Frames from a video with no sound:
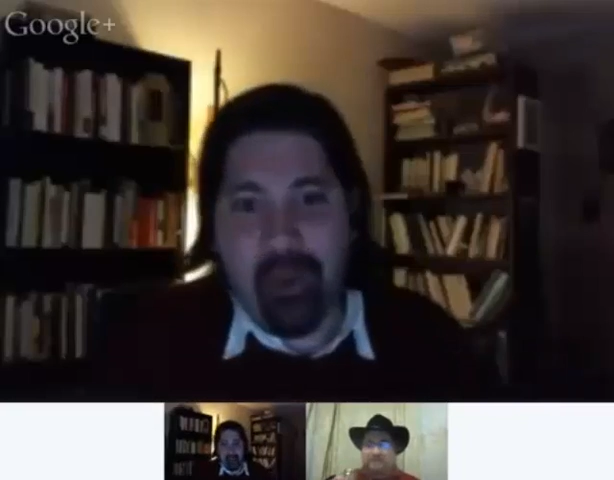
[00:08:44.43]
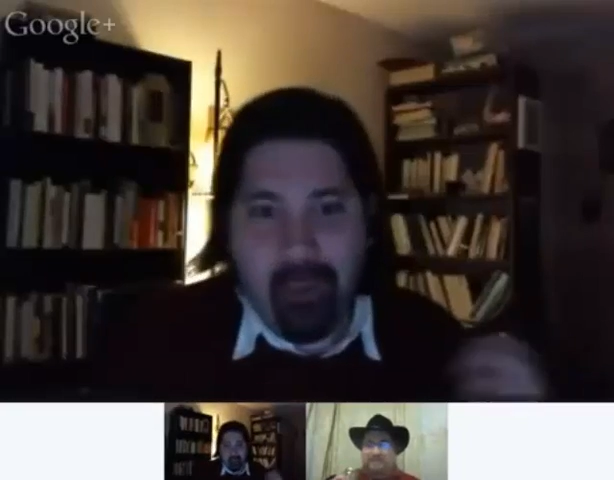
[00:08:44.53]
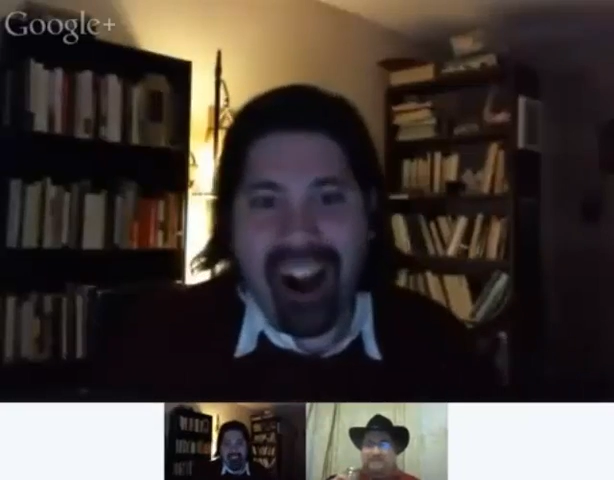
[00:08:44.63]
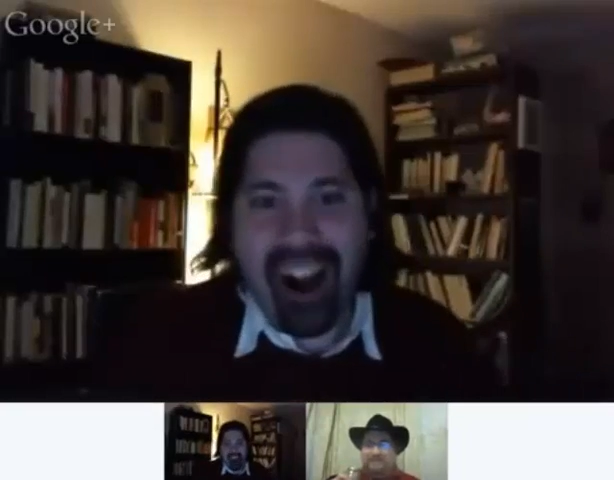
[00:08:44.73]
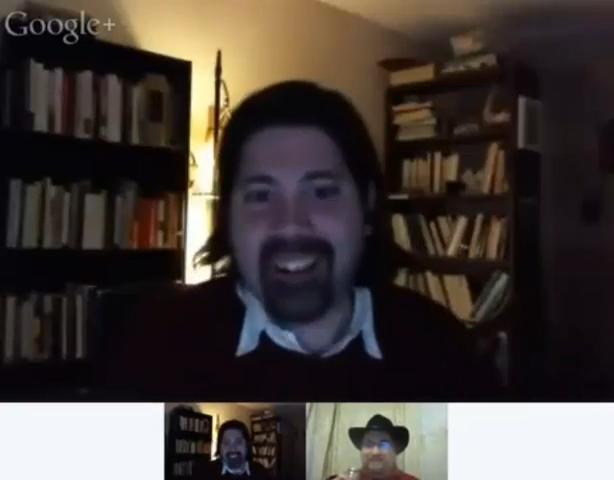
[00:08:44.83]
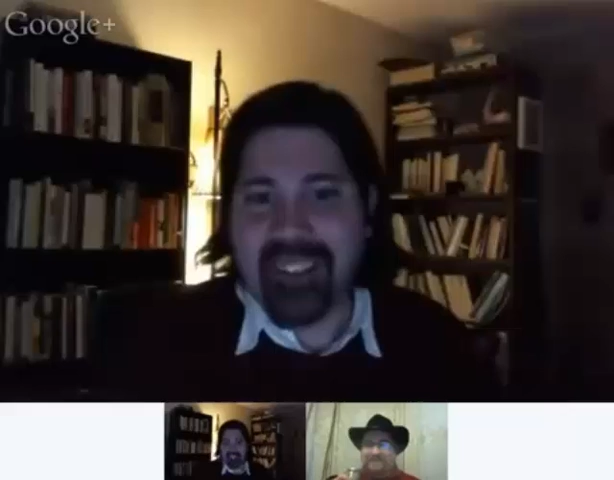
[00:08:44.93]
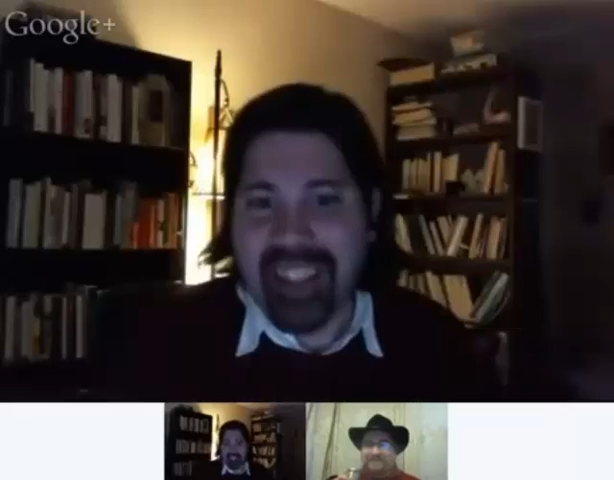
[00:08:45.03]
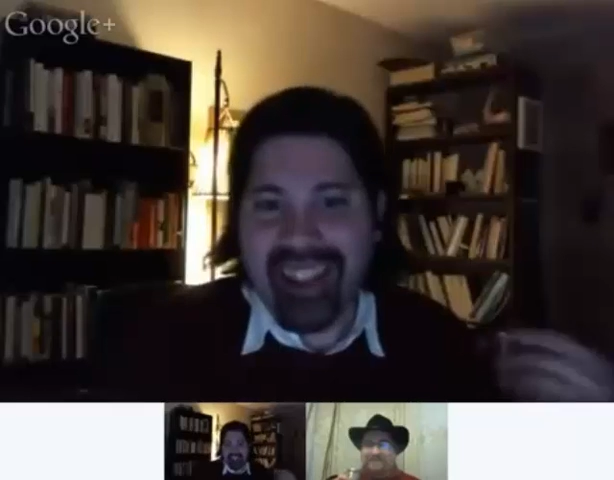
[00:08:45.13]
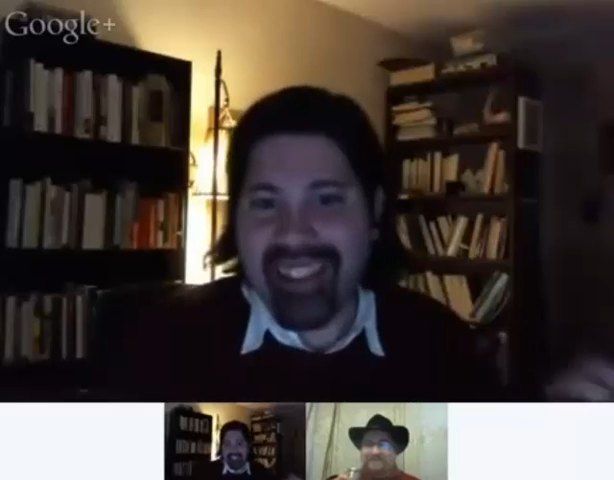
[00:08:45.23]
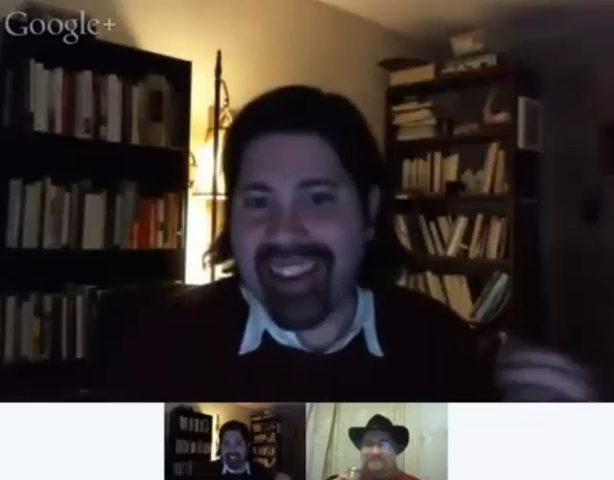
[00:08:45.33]
a watch
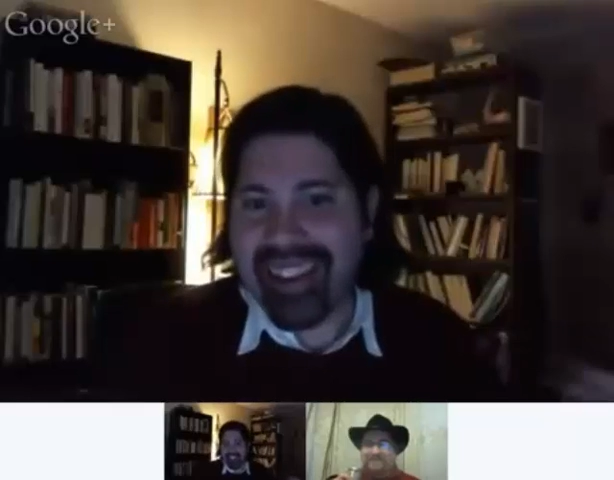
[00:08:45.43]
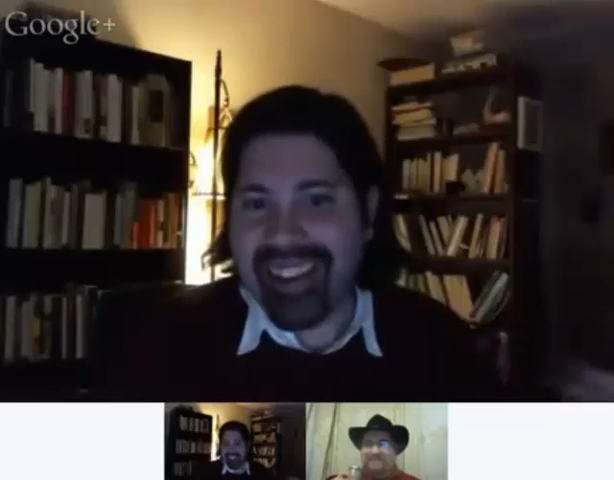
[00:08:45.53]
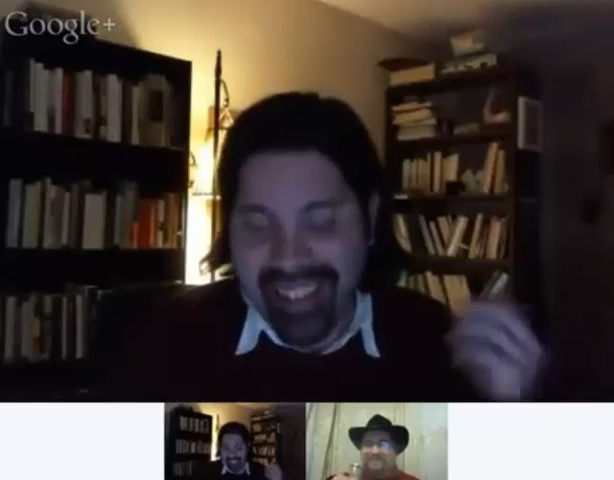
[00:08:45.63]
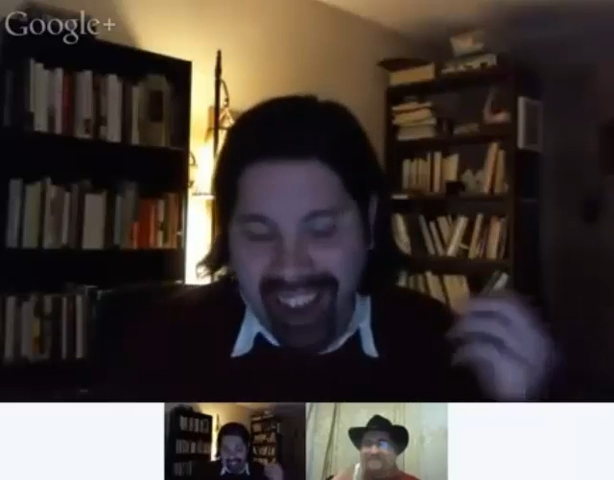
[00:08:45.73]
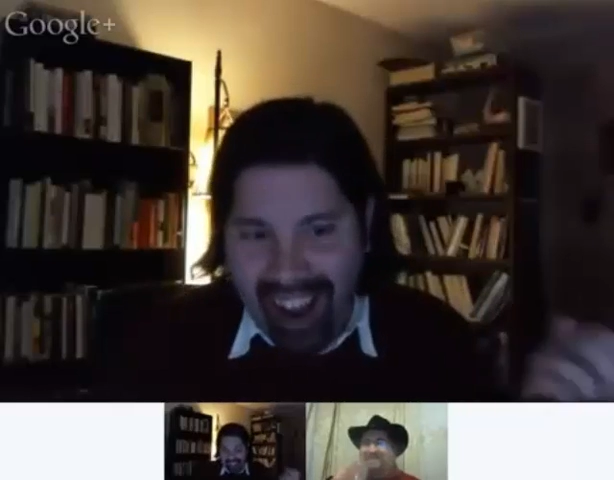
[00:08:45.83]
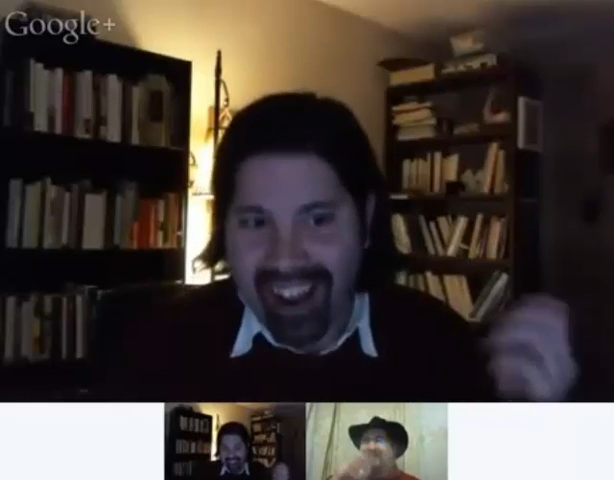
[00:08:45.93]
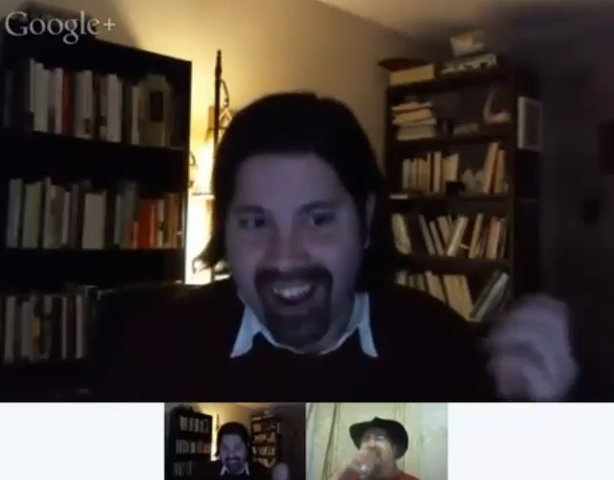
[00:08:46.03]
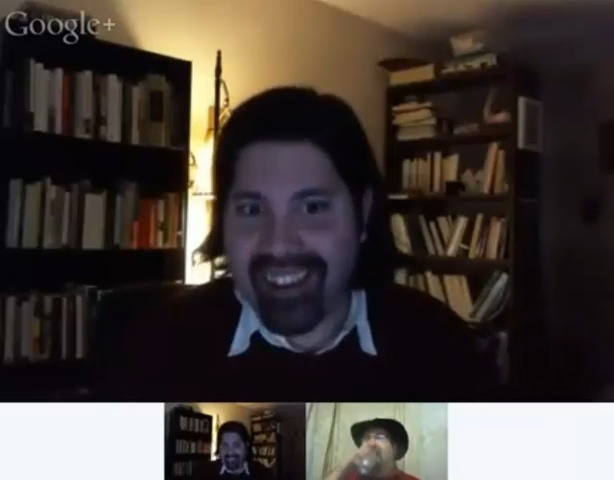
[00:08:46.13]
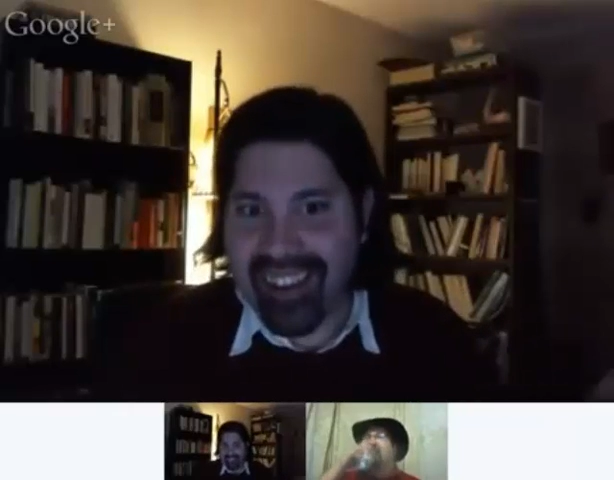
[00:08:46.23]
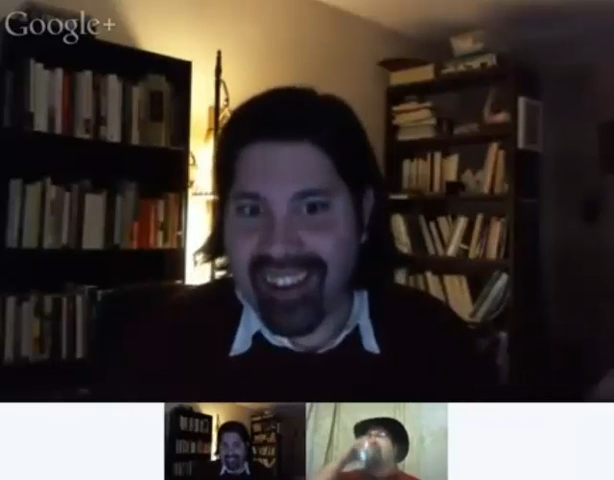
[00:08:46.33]
that had the
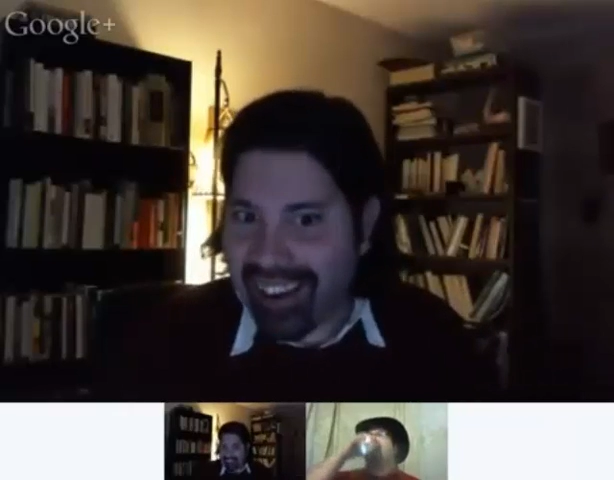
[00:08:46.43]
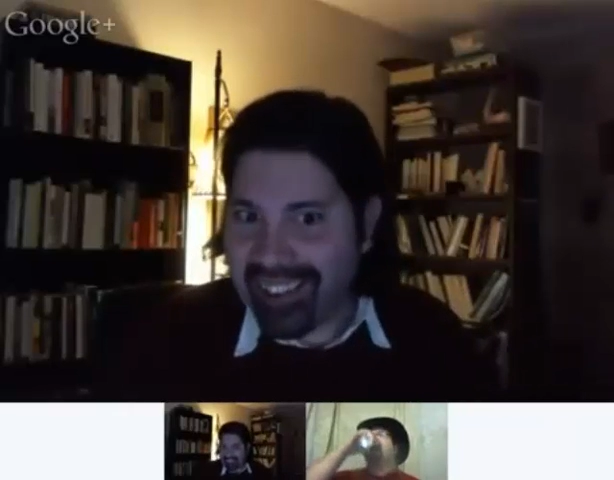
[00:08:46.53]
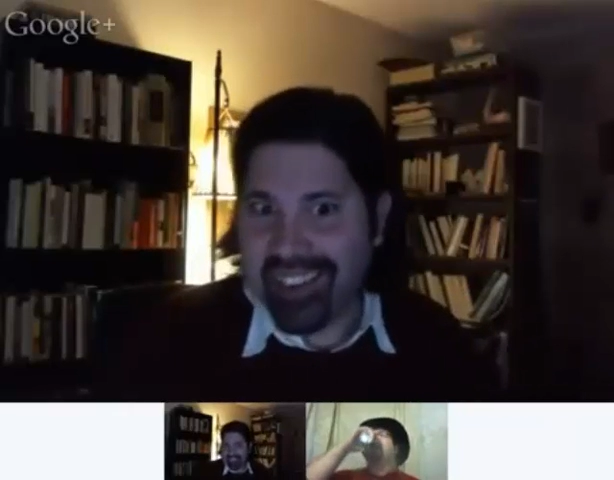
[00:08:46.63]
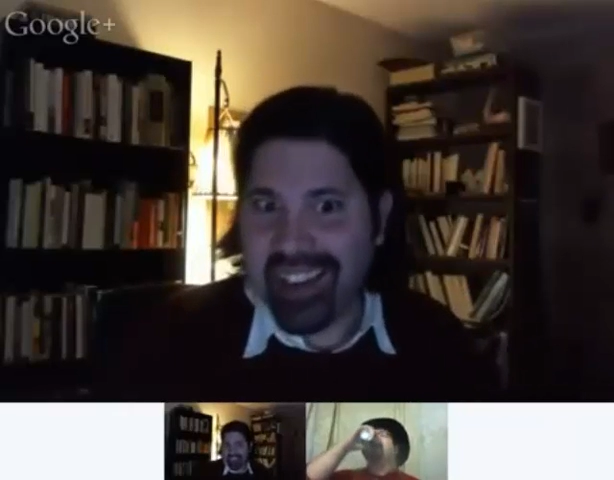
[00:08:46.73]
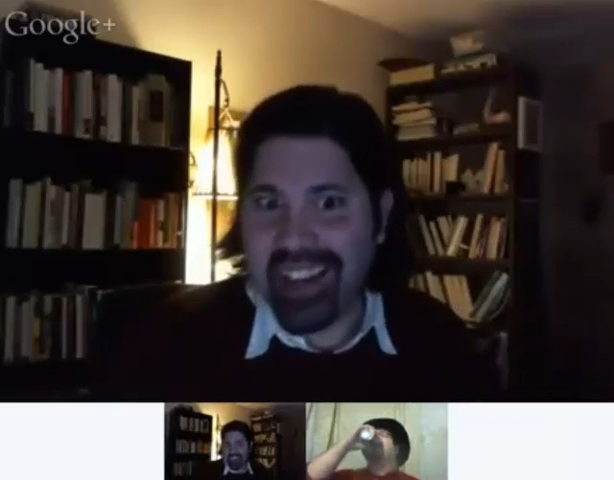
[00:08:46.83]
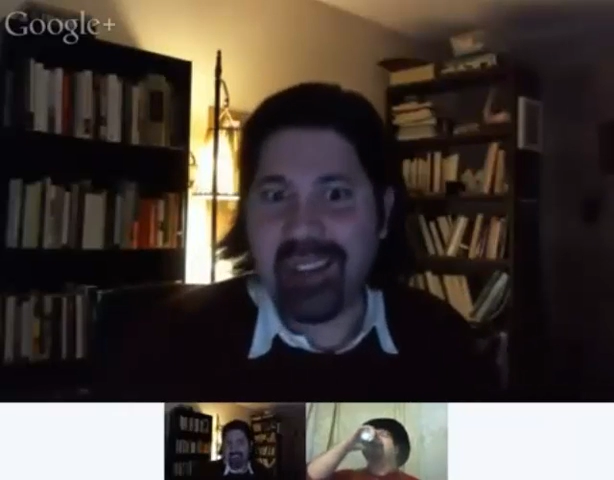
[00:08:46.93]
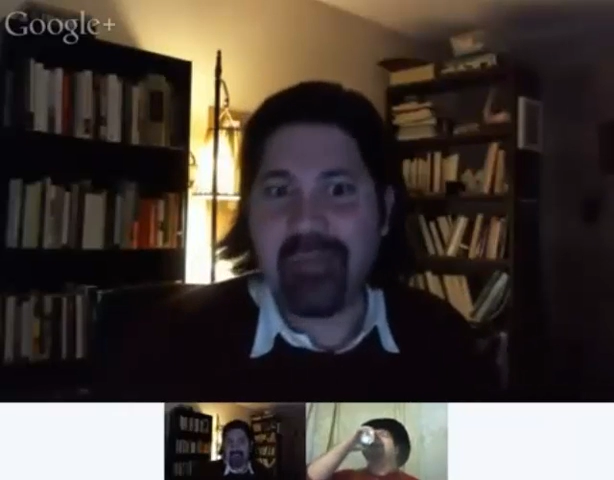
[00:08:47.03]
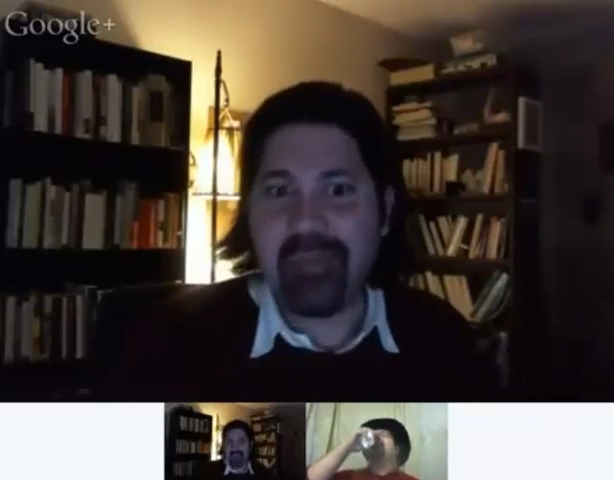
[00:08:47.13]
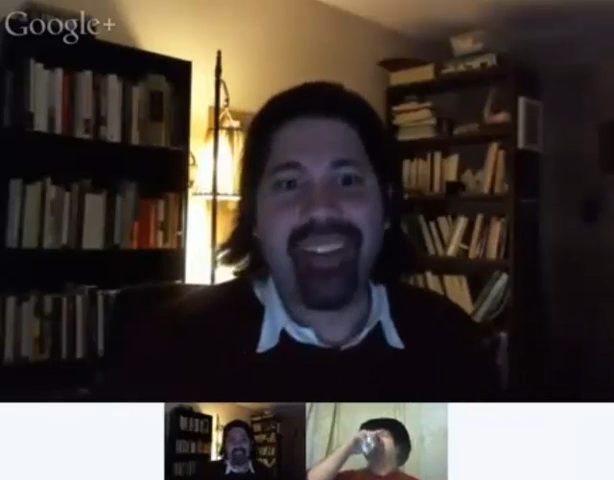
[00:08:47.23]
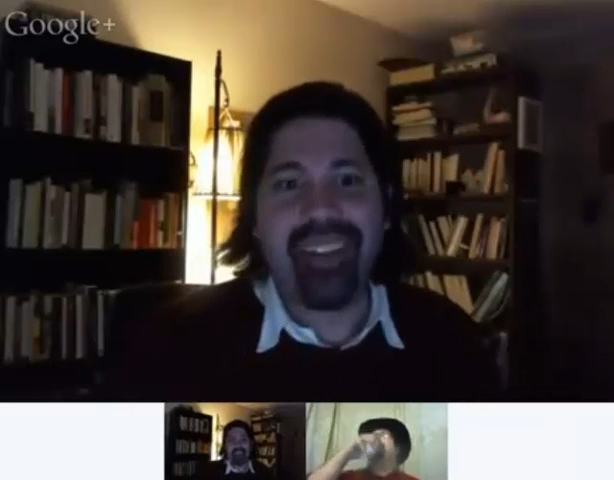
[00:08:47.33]
entire Doctor in it,